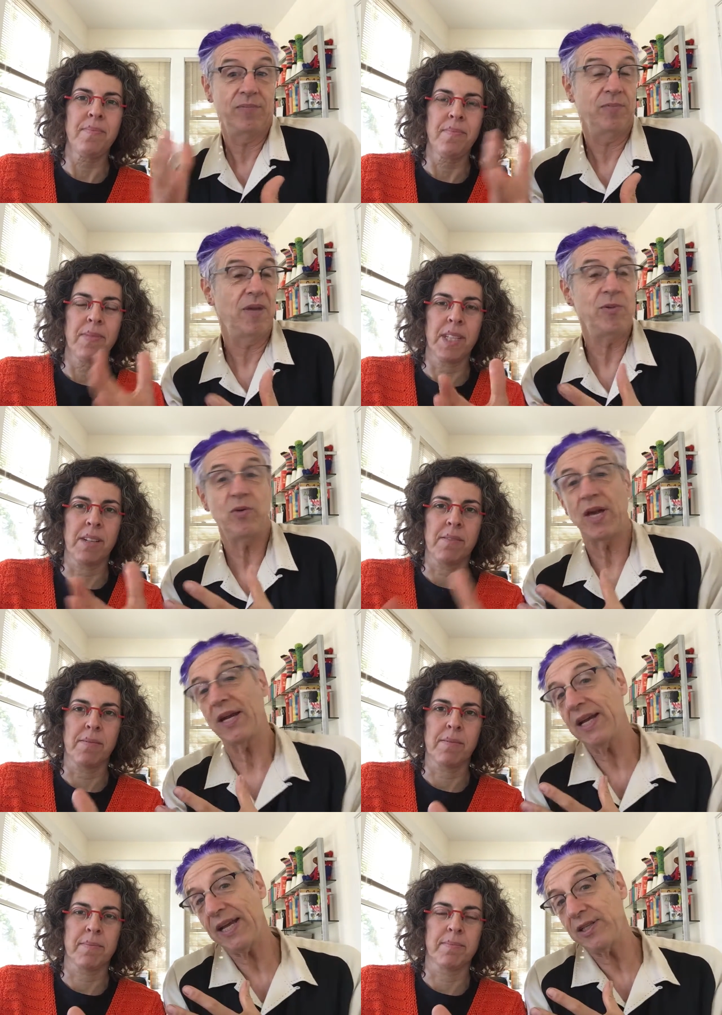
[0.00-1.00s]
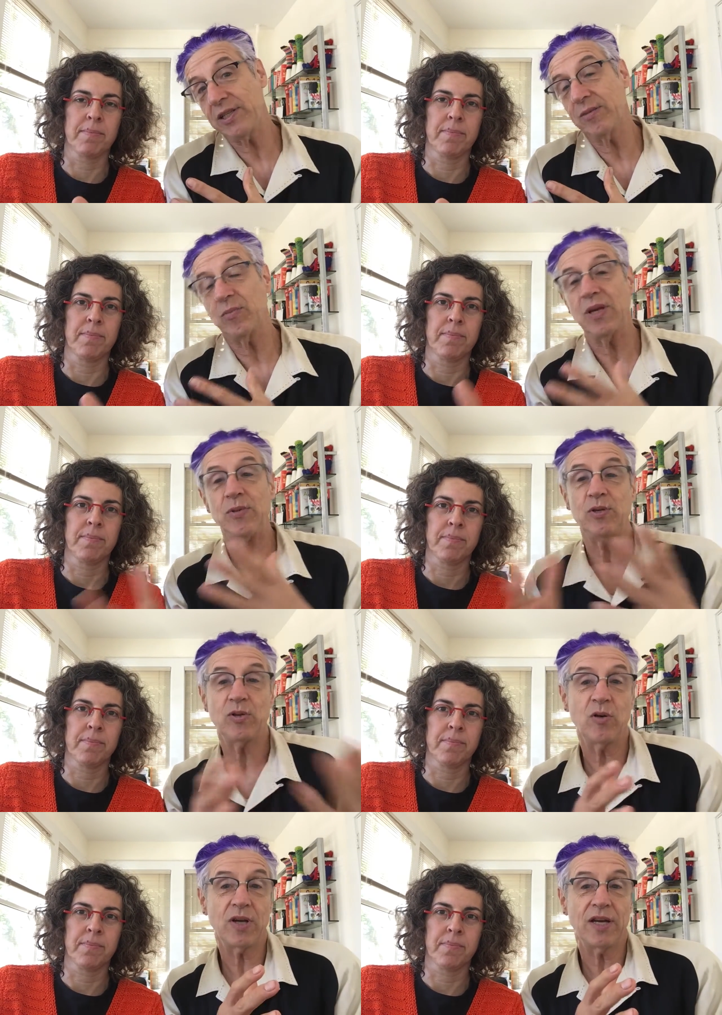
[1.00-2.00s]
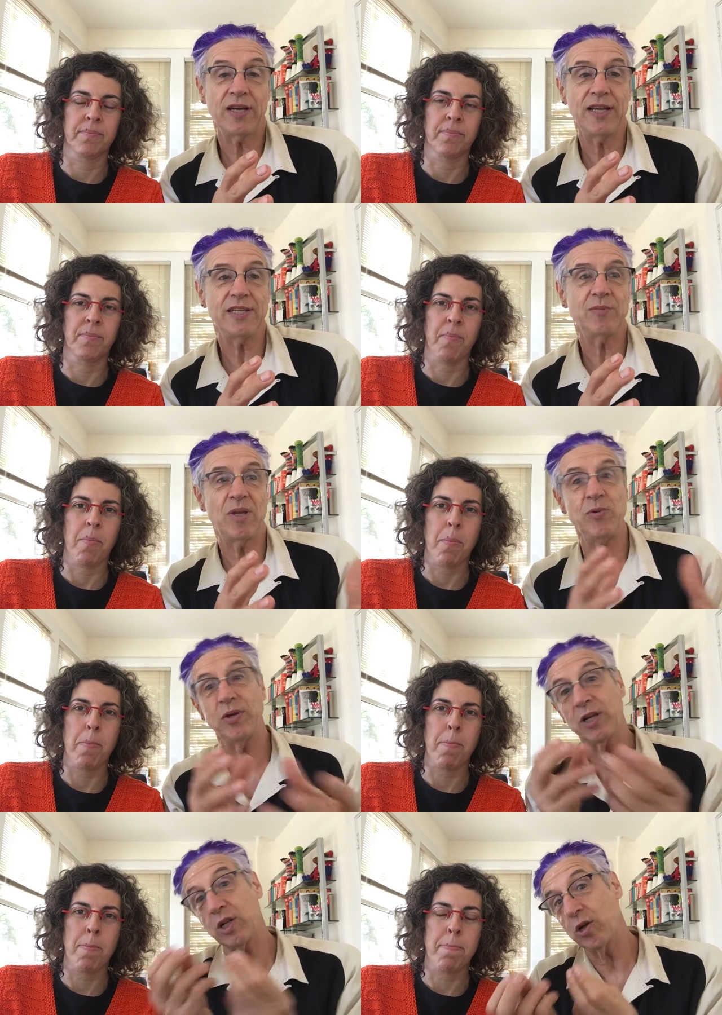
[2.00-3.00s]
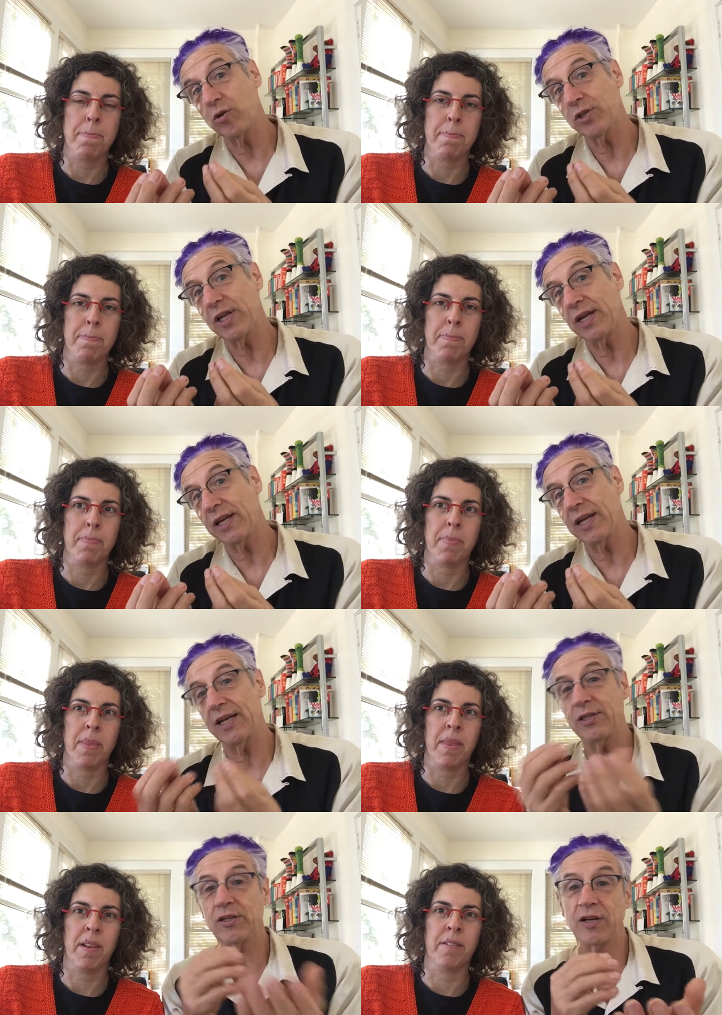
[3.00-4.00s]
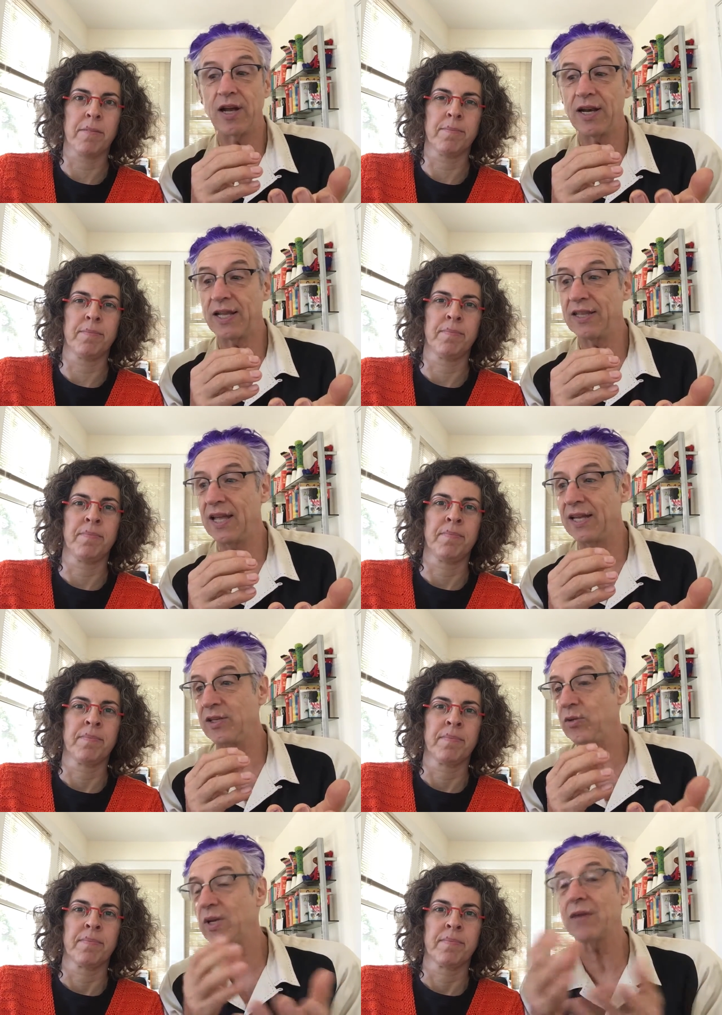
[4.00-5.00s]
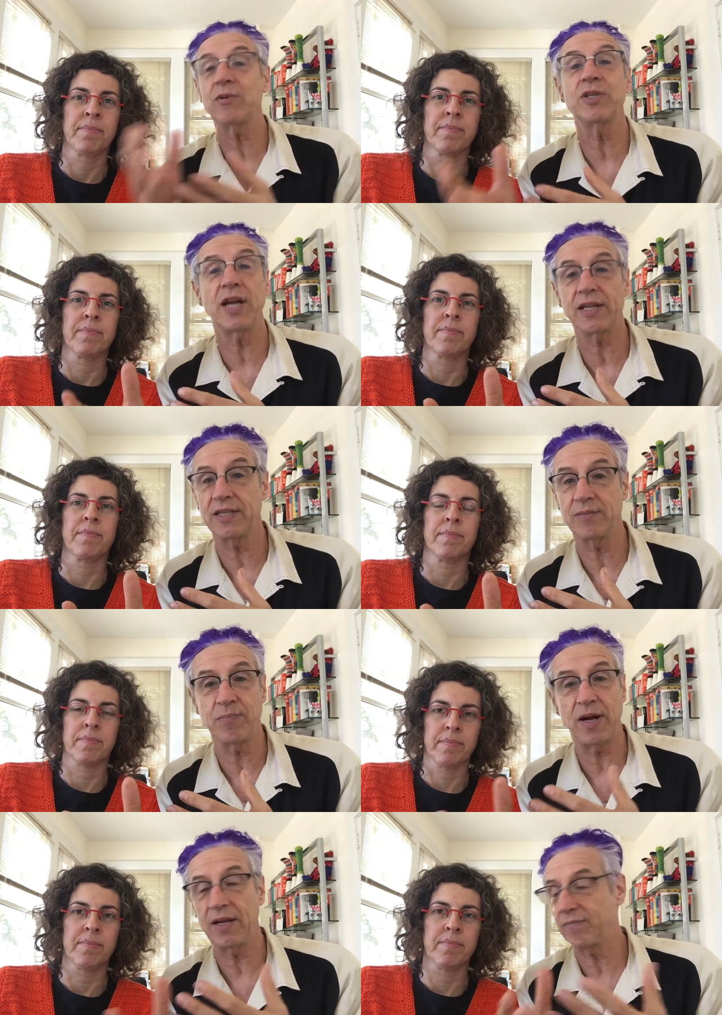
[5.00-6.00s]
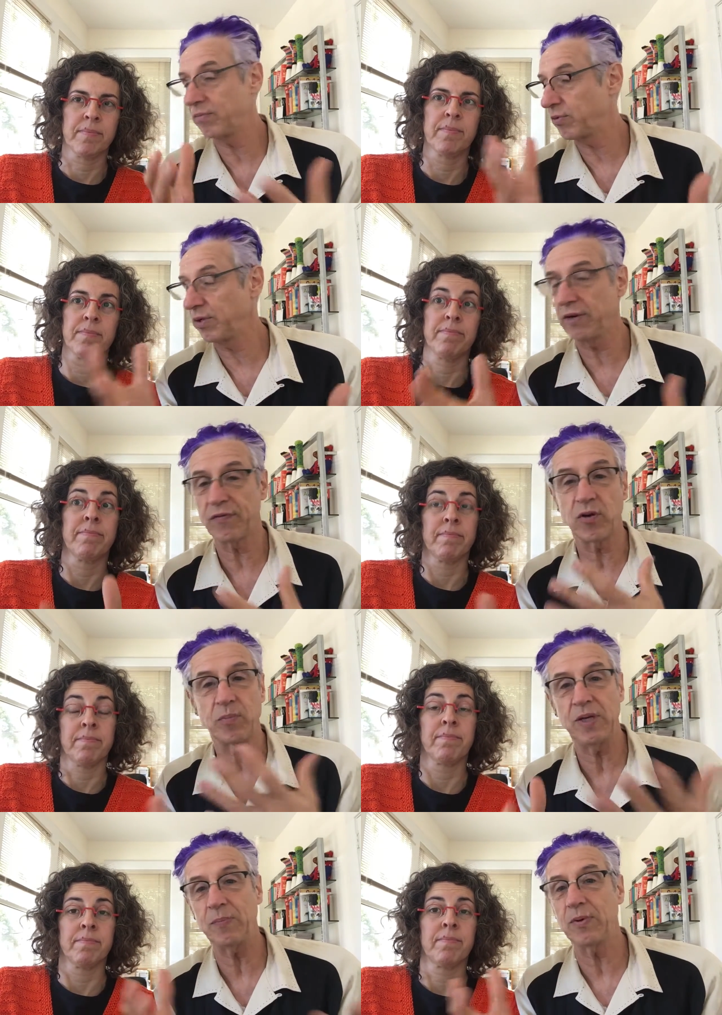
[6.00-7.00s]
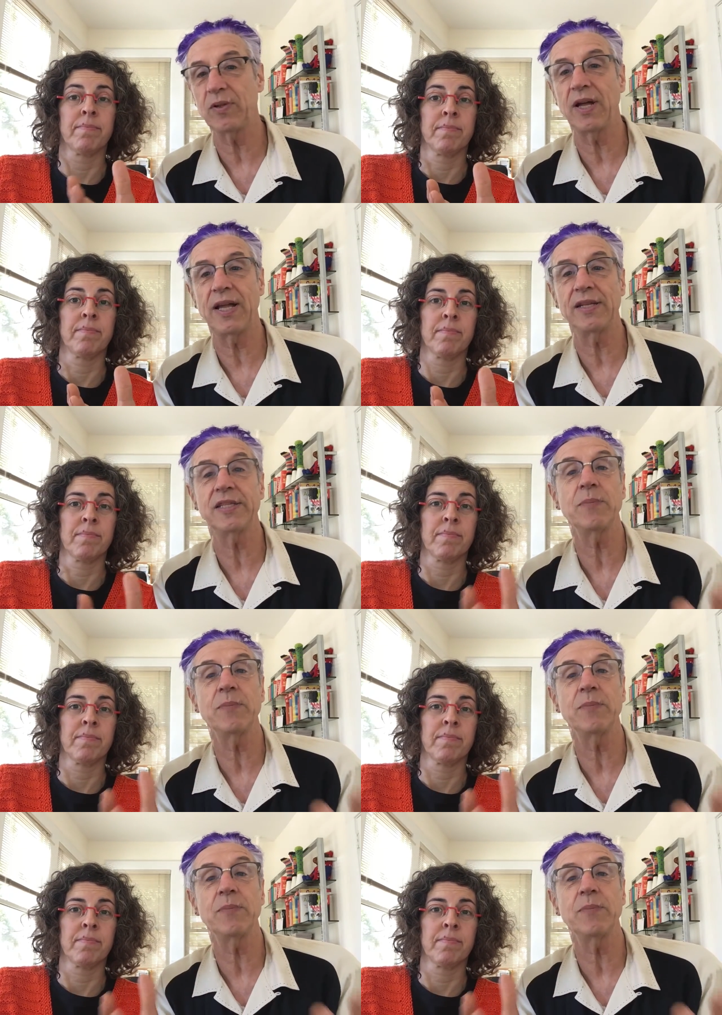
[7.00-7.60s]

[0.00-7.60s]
Speaker 1: maybe you get an agent, maybe you don't get an agent, maybe you get close to getting an agent or not, and then you get rejected by 3 or 4 people, and